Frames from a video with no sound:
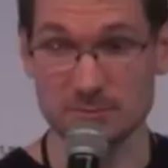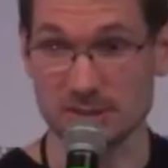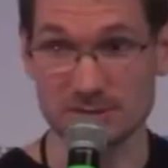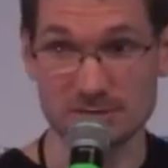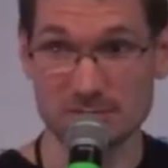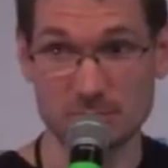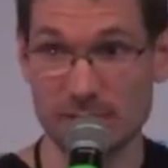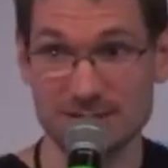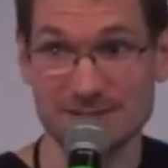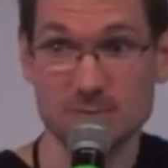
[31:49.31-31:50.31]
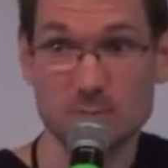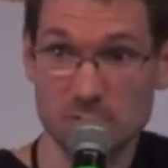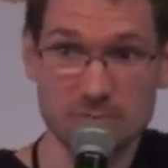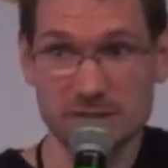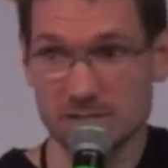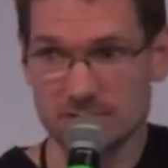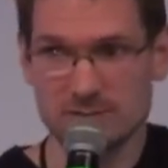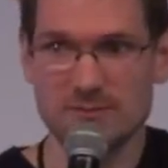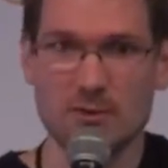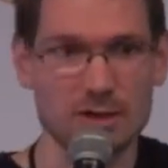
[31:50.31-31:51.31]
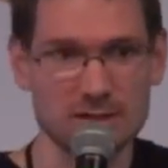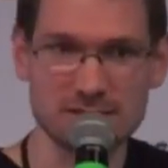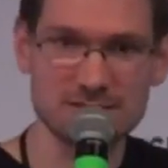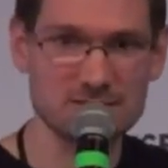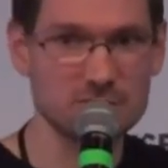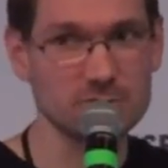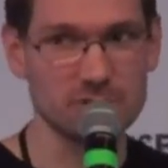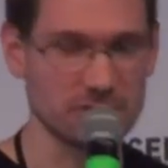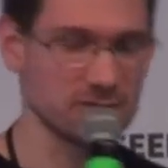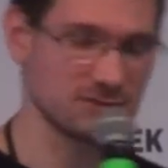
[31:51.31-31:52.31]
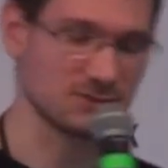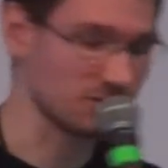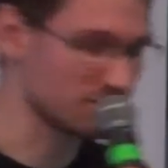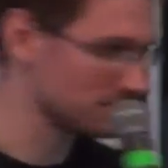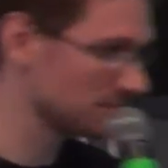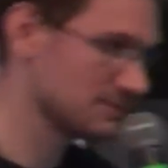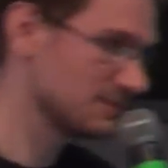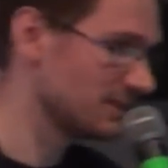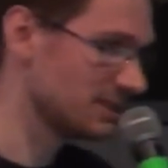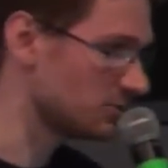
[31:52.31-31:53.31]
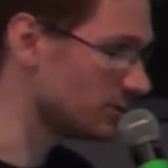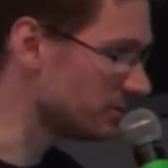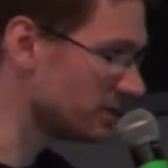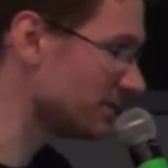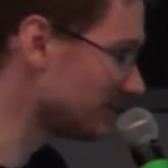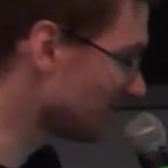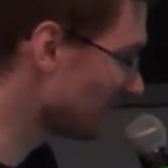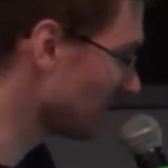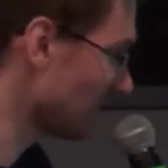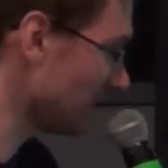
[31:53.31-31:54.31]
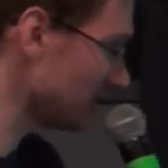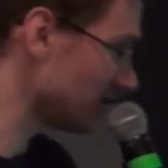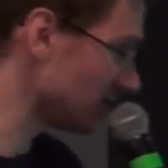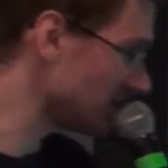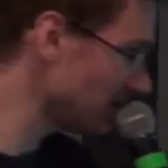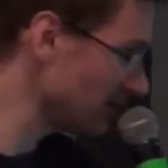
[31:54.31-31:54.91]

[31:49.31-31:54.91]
because otherwise it won't be used for at least 2 years, so it will be a little